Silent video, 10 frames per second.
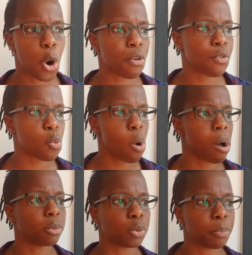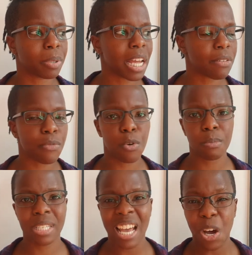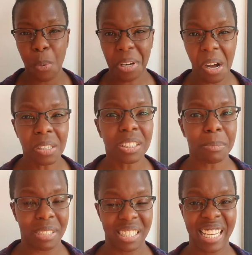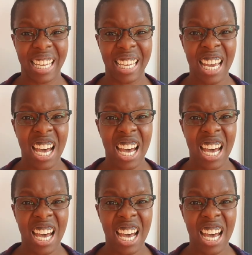overwhelmed with platforms, when ultimately